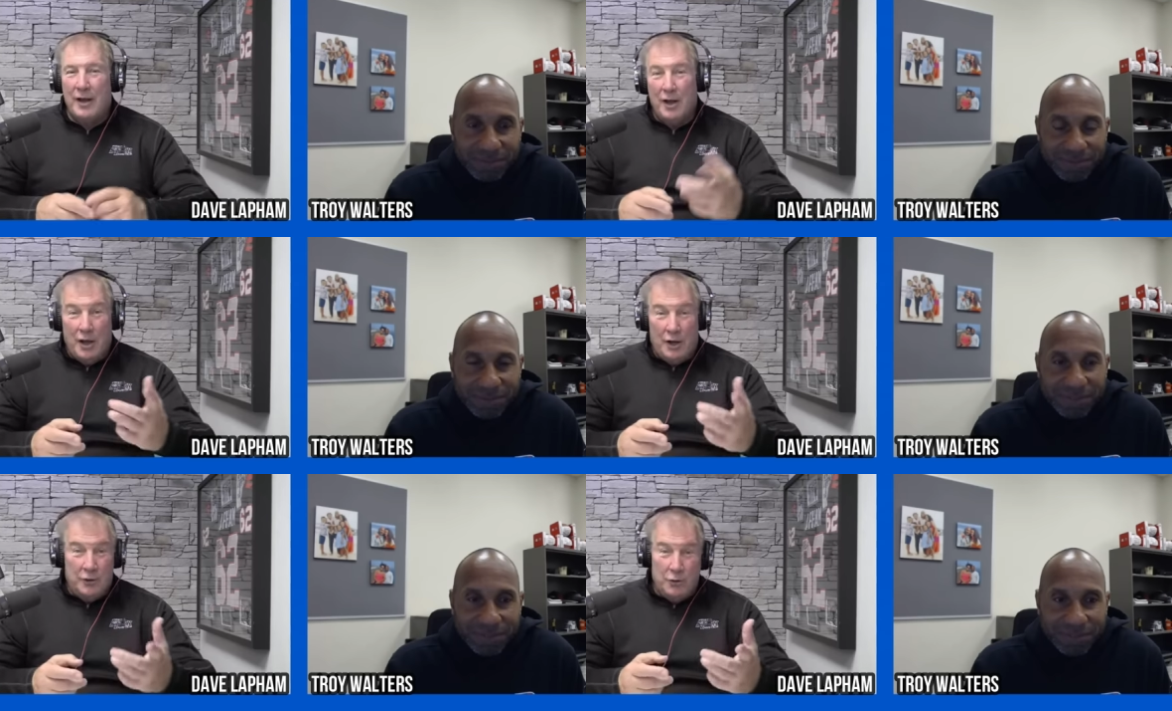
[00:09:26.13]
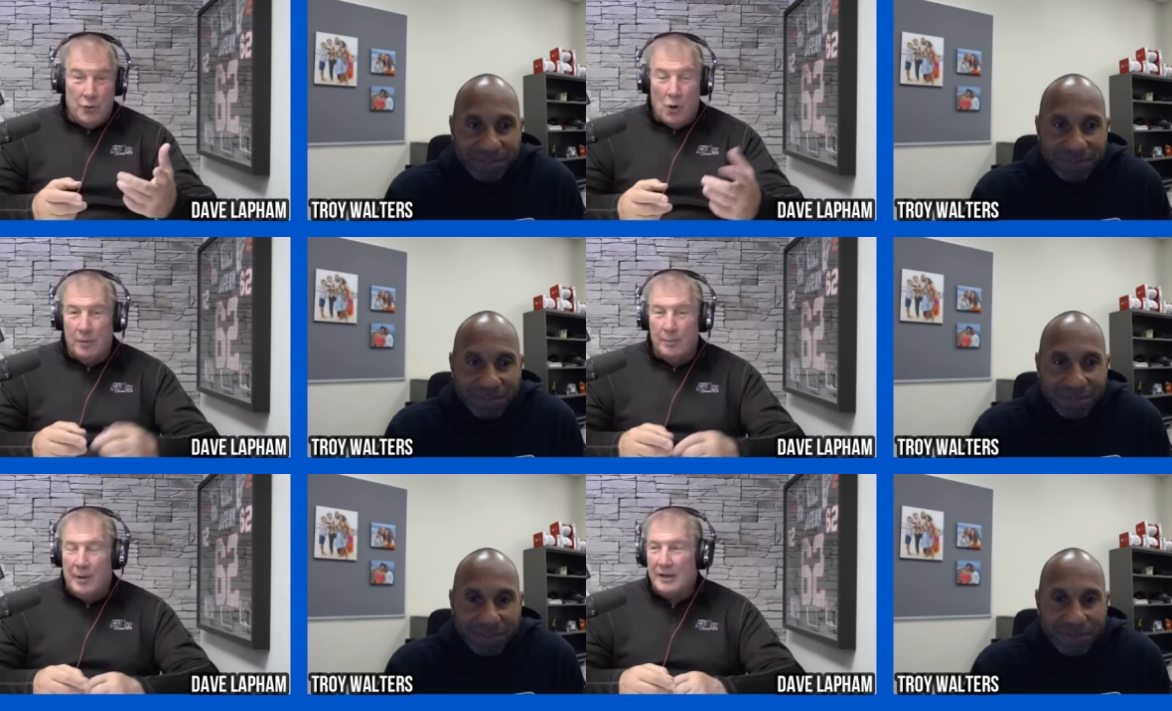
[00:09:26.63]
Speaker 1: And you know all
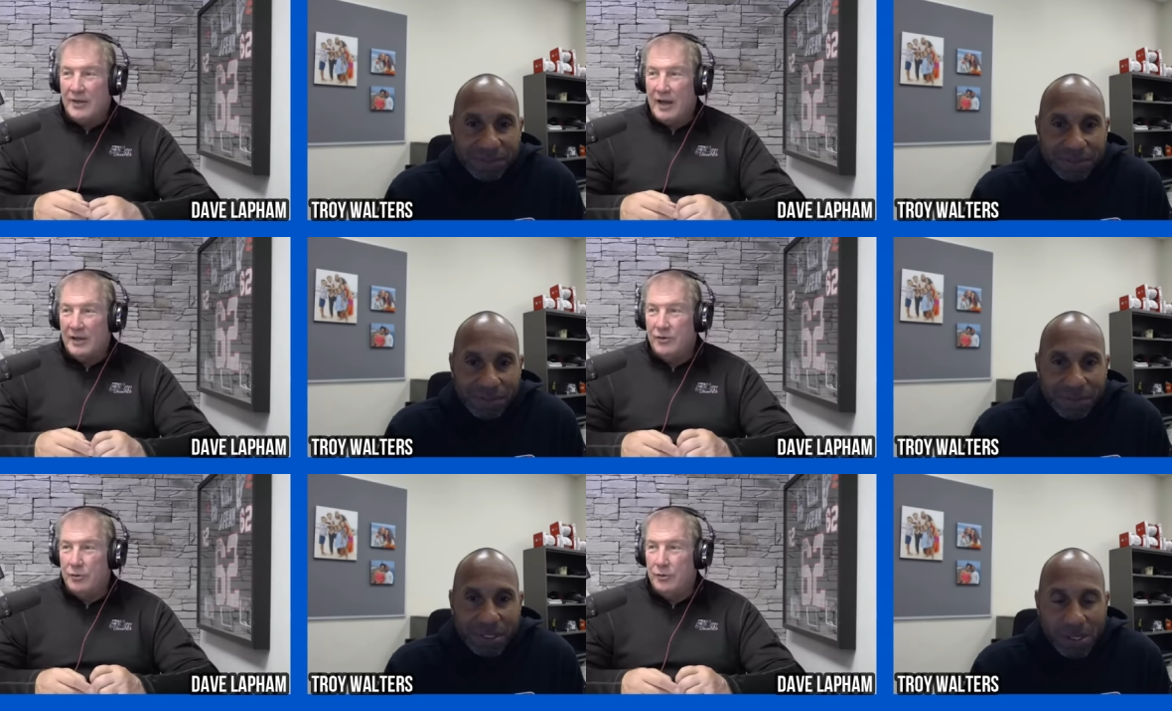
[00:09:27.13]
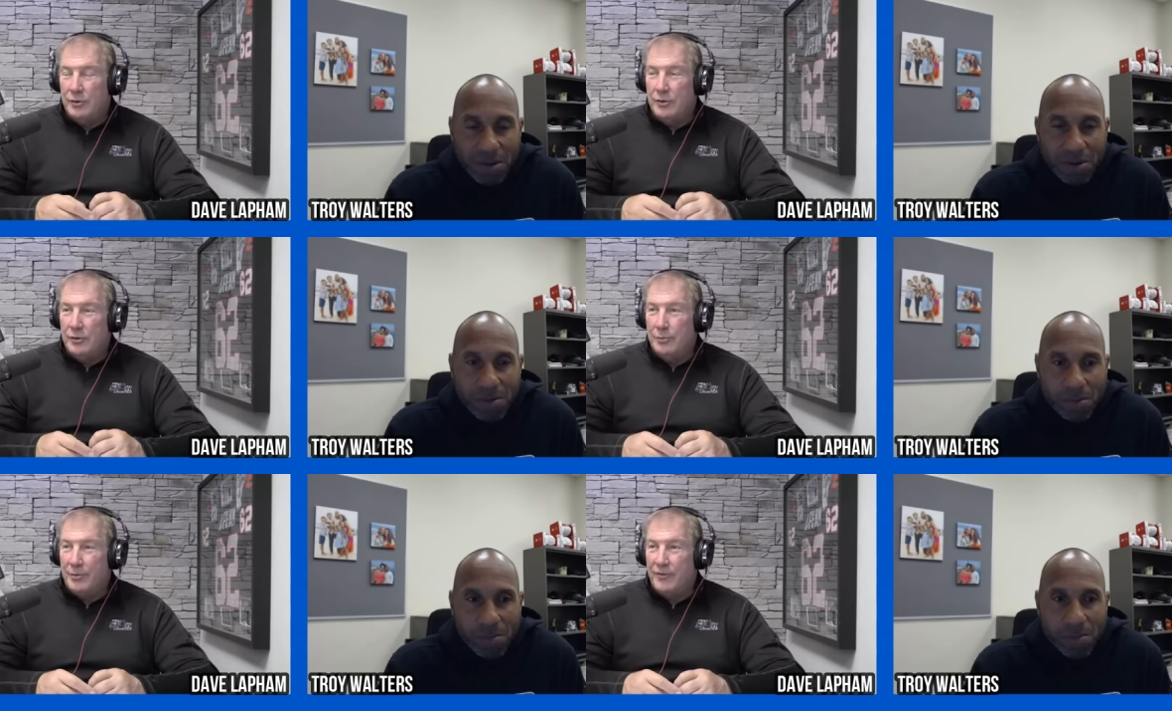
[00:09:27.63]
about that too. You,
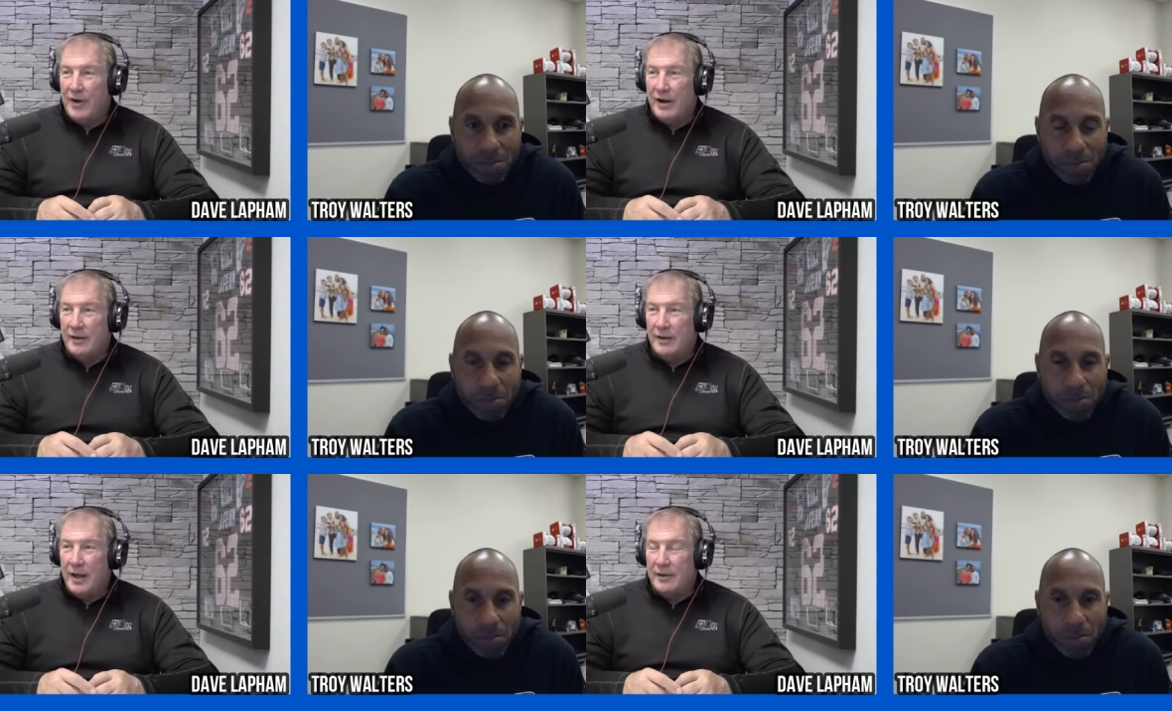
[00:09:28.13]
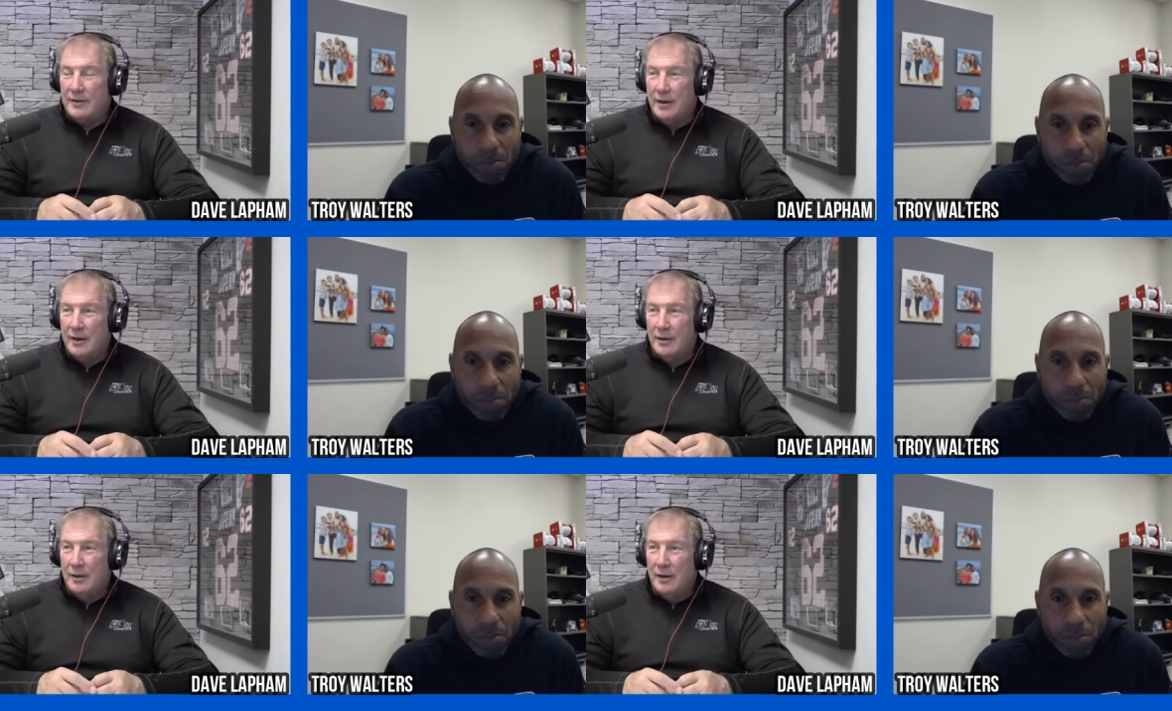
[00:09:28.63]
you provided that
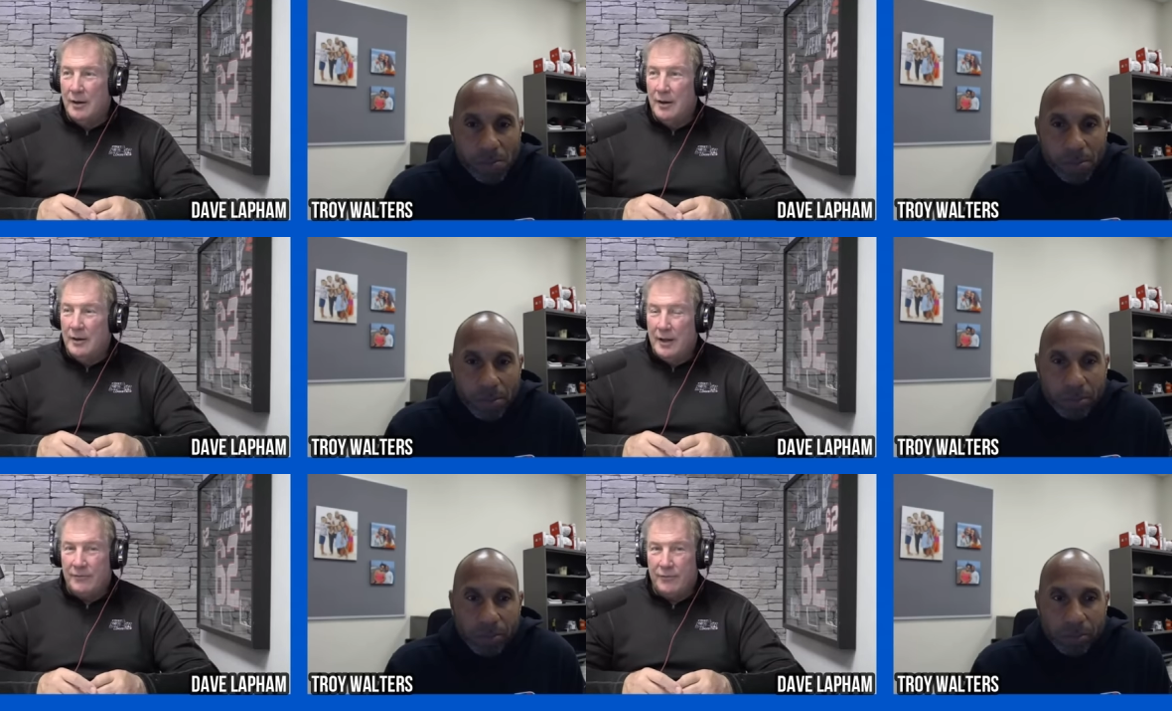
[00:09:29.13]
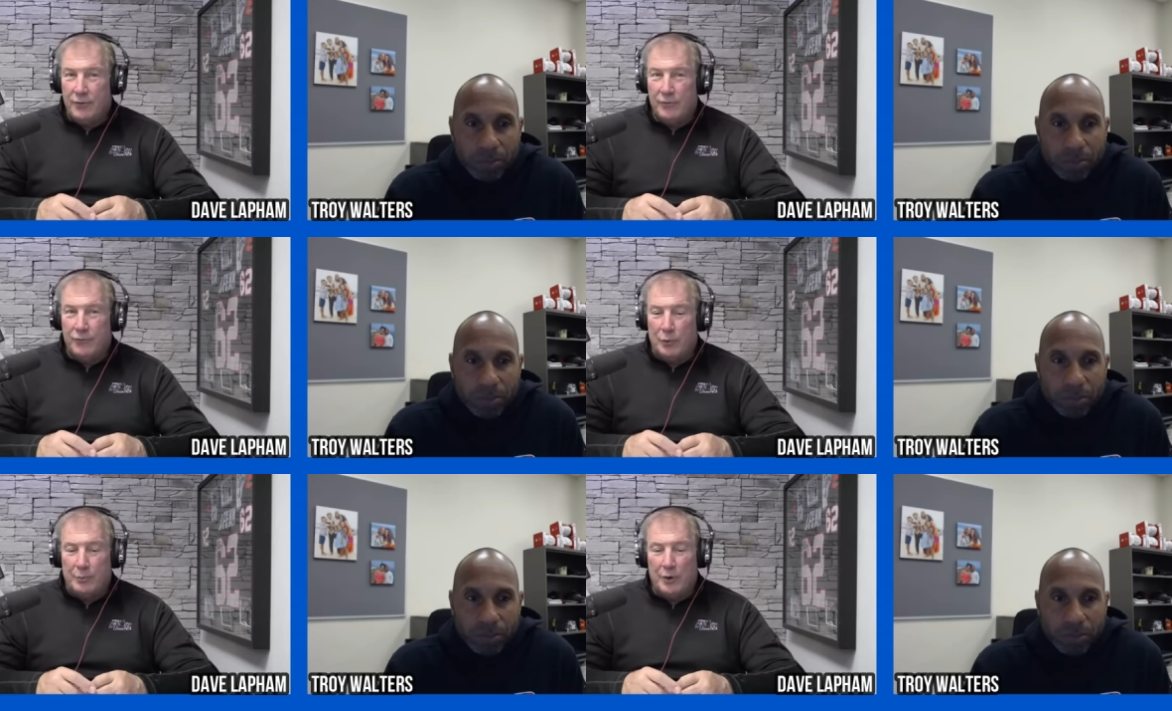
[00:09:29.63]
uh, that for your
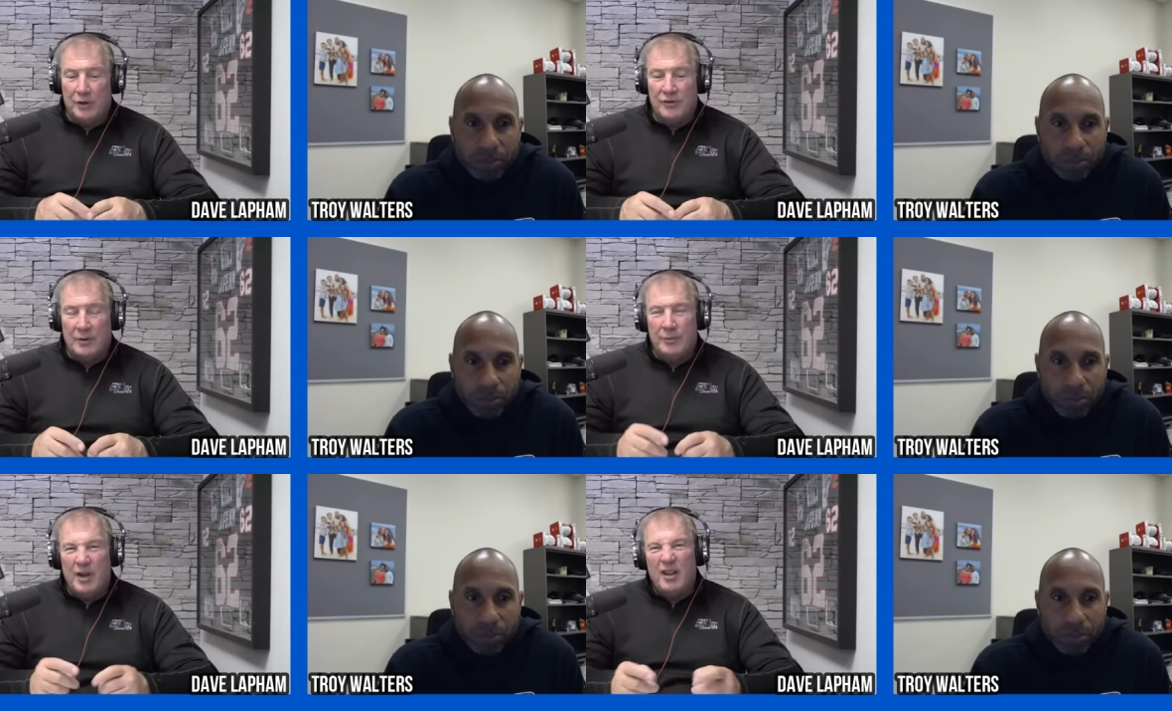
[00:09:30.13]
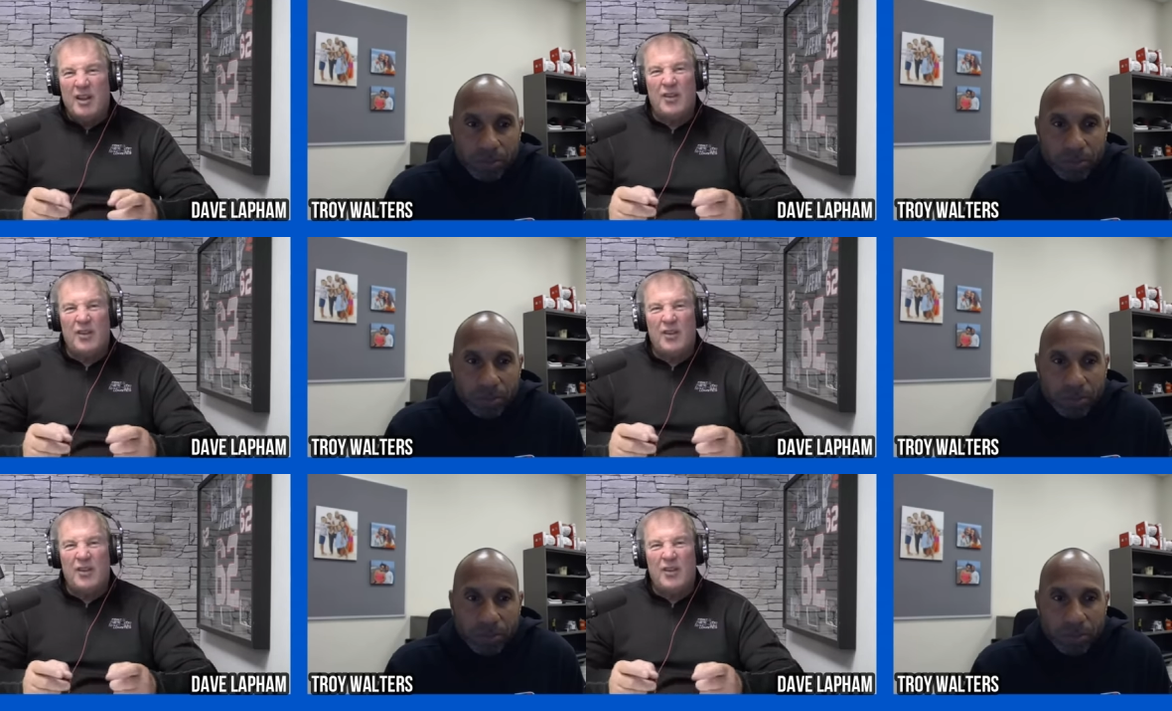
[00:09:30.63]
football team. The other thing